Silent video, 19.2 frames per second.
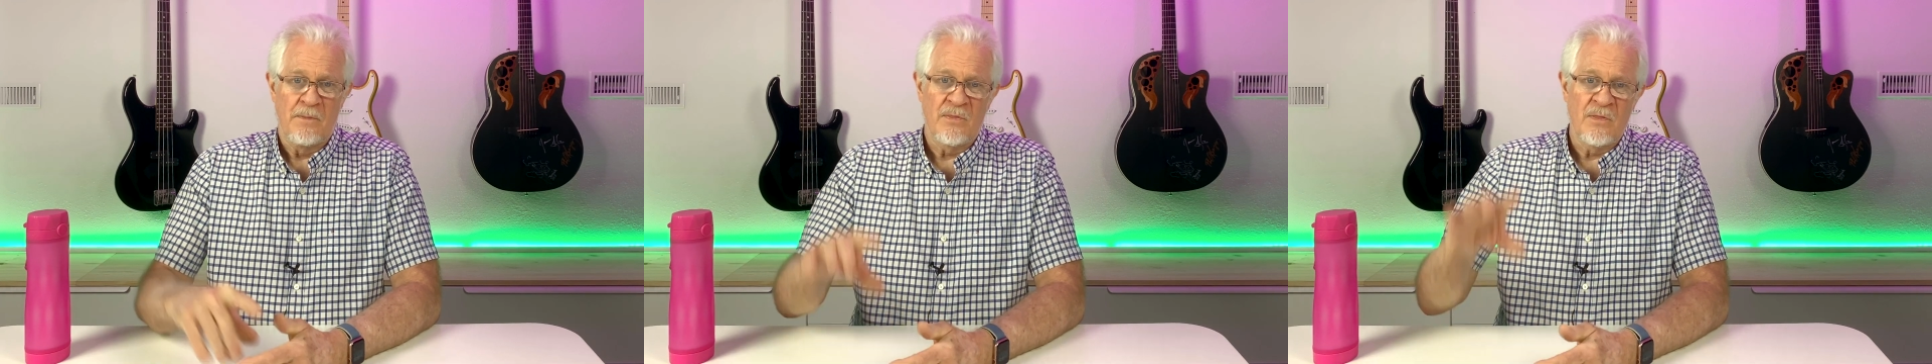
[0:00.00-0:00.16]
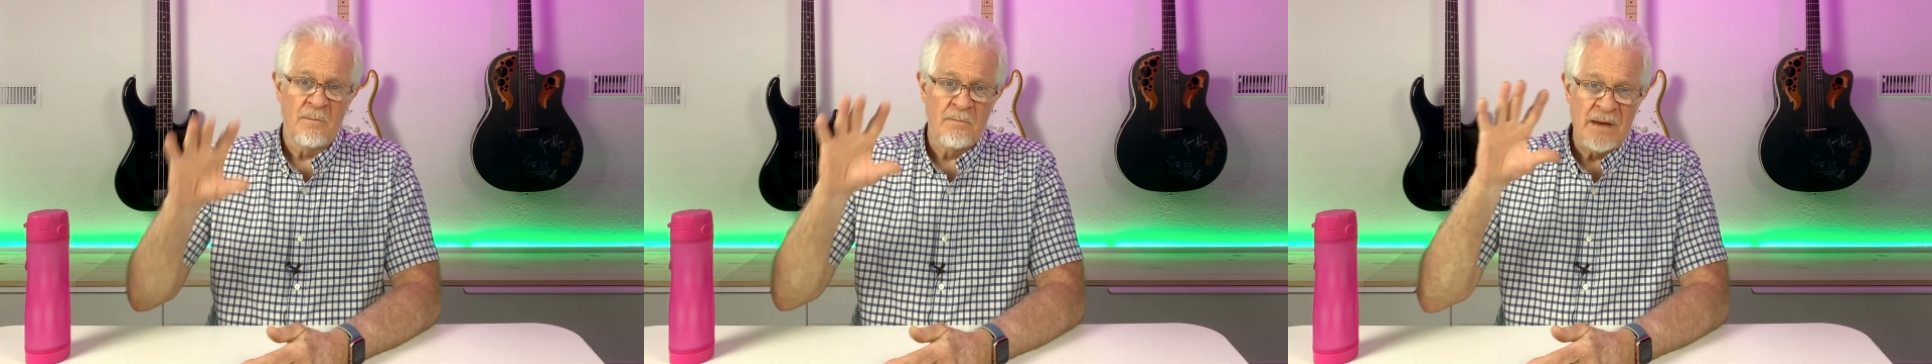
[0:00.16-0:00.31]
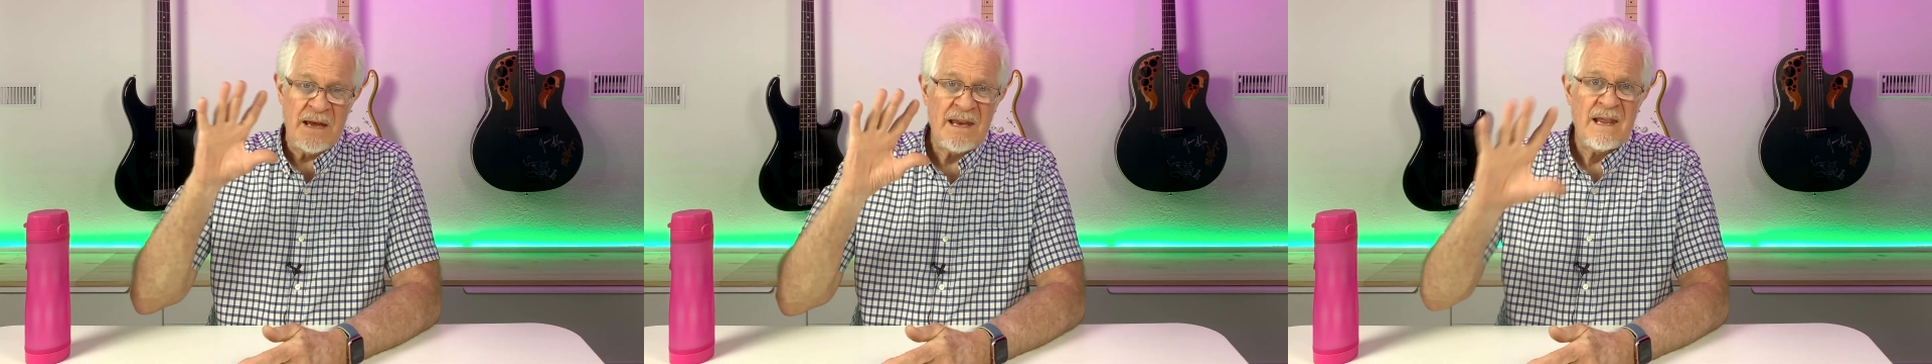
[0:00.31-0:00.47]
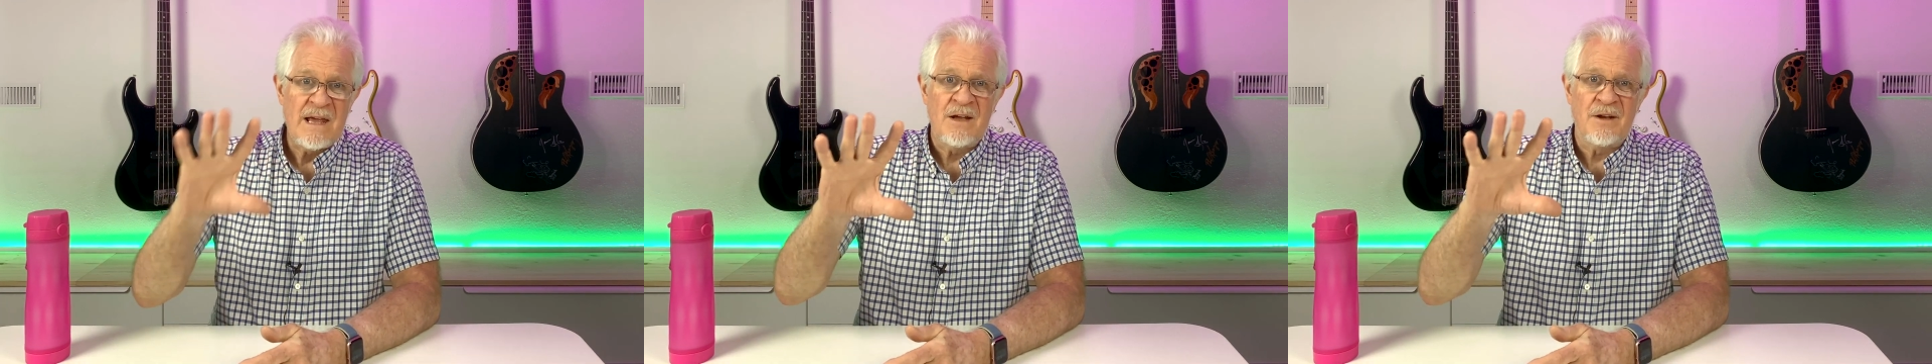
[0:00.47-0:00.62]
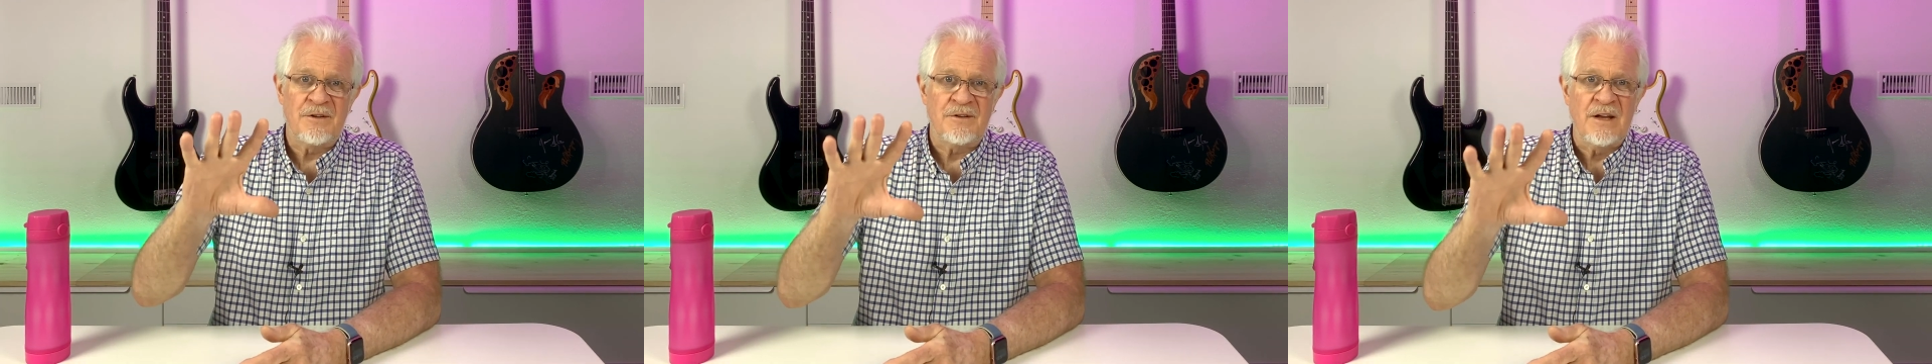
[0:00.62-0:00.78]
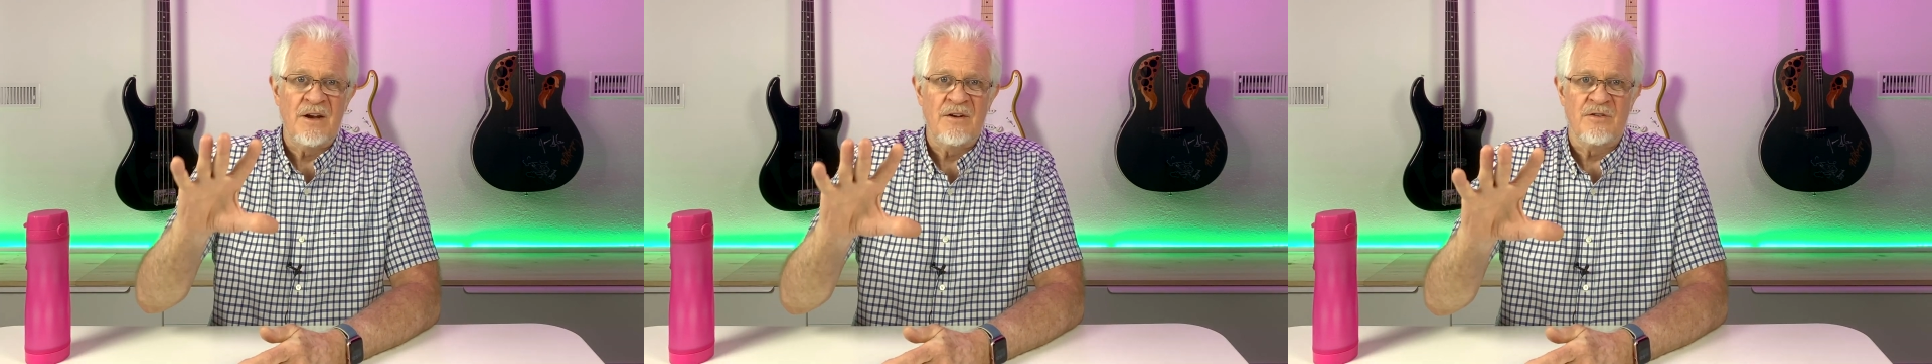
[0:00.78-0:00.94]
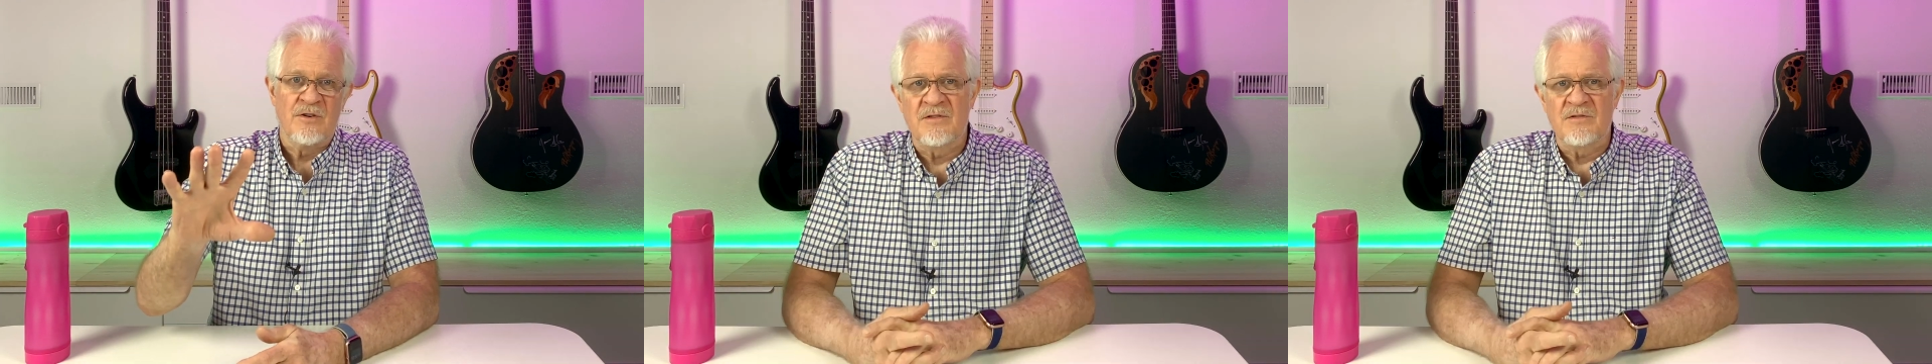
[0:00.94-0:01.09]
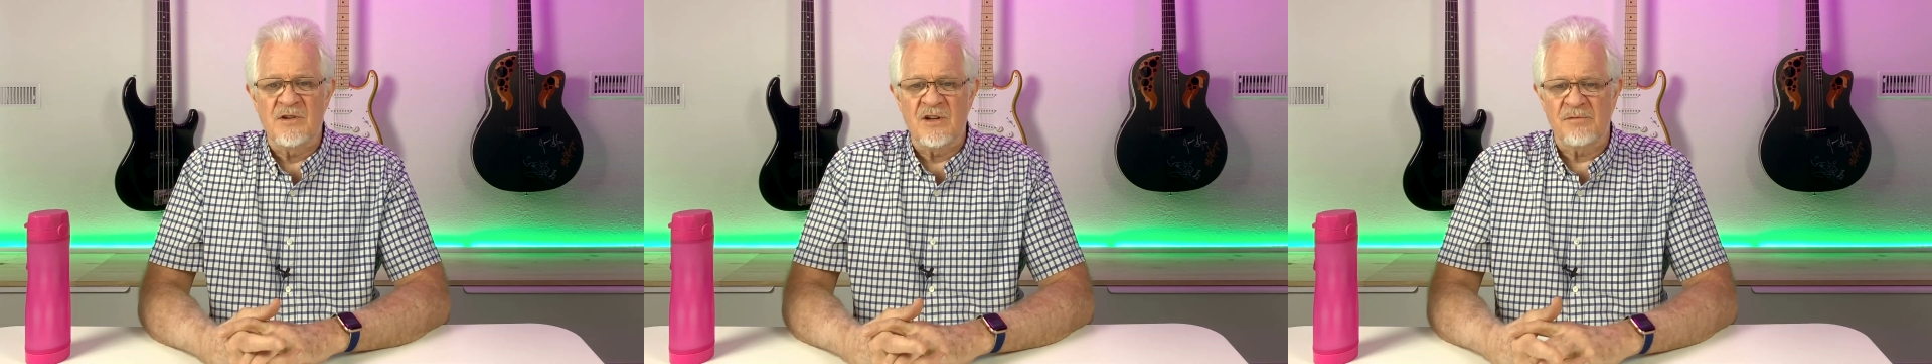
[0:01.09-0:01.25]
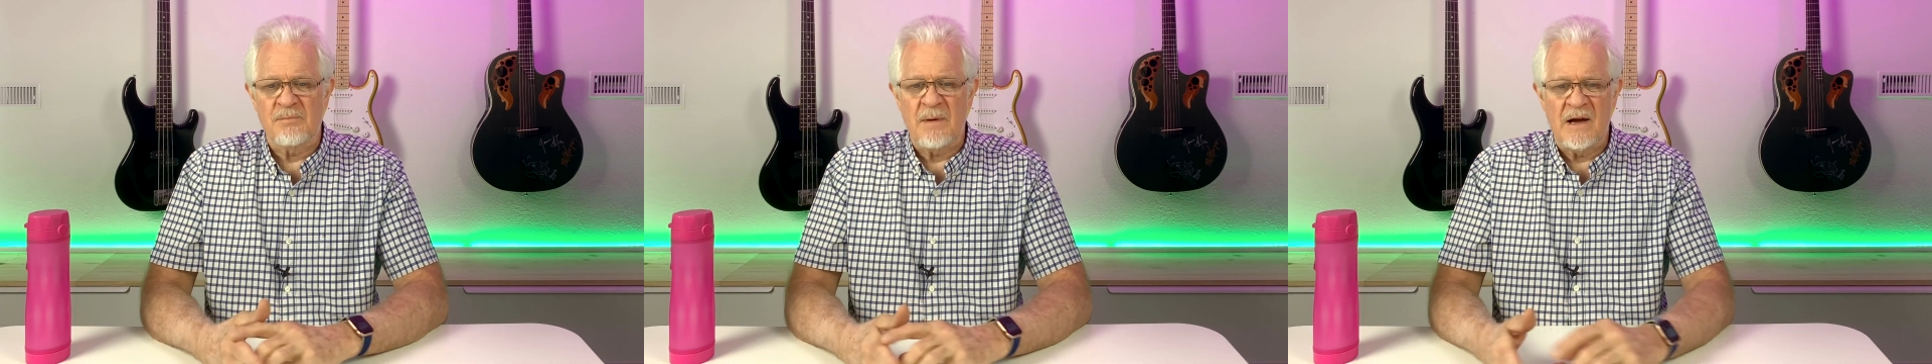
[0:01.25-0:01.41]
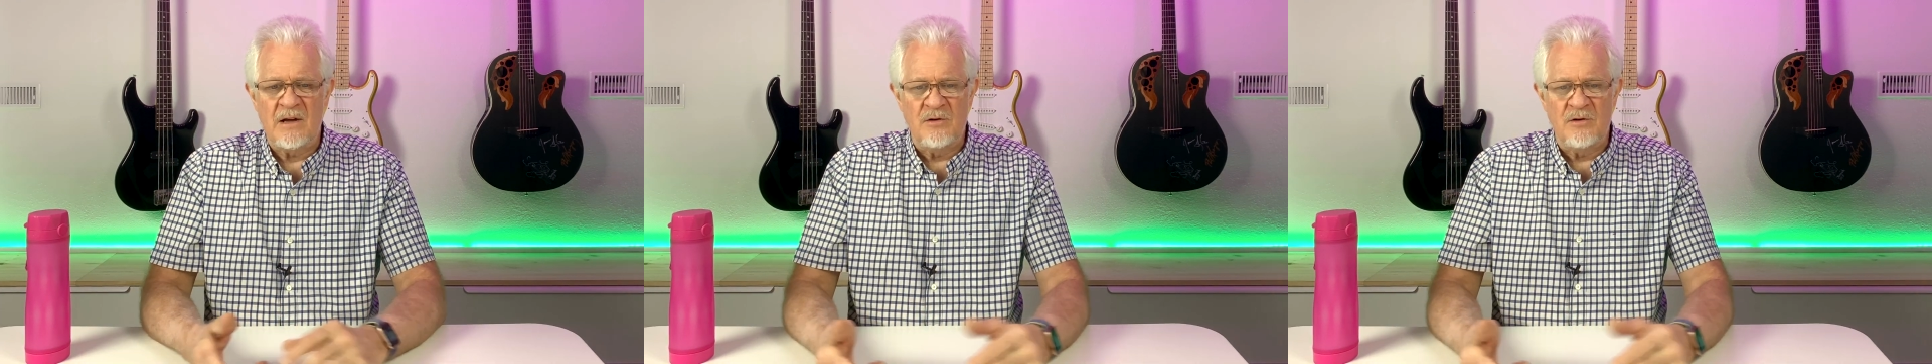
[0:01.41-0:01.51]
the media center just by